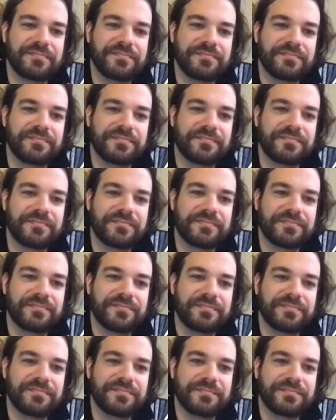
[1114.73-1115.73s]

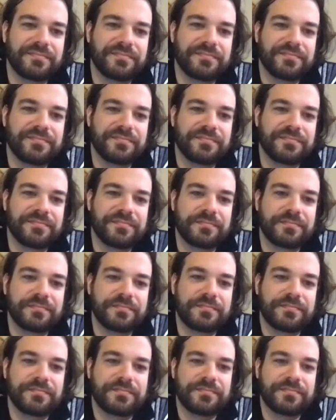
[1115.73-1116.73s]

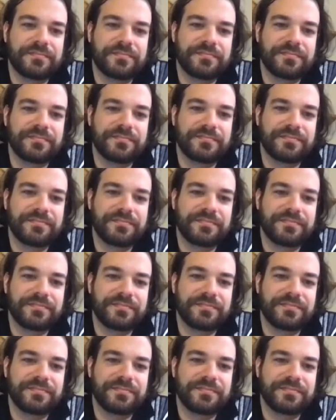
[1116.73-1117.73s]

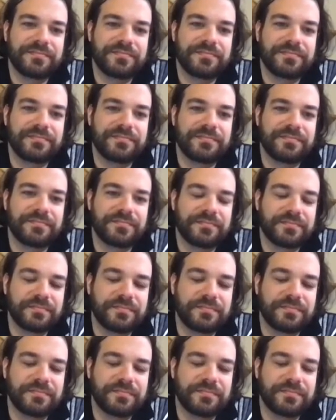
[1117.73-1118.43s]
[no speech]